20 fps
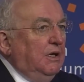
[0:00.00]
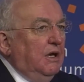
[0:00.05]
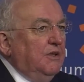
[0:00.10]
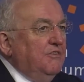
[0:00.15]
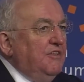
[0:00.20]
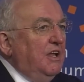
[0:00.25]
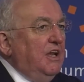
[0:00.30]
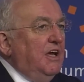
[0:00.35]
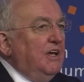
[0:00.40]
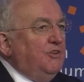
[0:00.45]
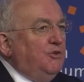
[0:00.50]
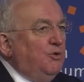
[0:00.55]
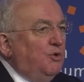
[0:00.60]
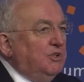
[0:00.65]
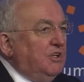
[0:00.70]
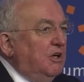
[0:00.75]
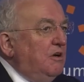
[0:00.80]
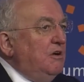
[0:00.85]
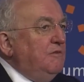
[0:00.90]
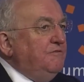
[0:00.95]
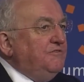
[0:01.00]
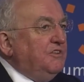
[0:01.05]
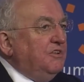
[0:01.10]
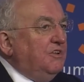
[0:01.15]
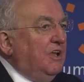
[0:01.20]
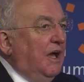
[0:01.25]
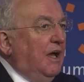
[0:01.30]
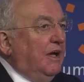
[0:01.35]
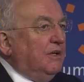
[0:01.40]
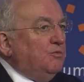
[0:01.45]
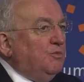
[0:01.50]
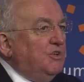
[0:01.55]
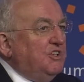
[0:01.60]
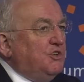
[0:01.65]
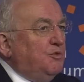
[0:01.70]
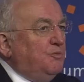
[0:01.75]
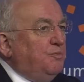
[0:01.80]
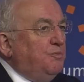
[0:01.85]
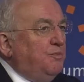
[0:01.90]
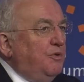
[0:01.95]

And then I thought after that, we should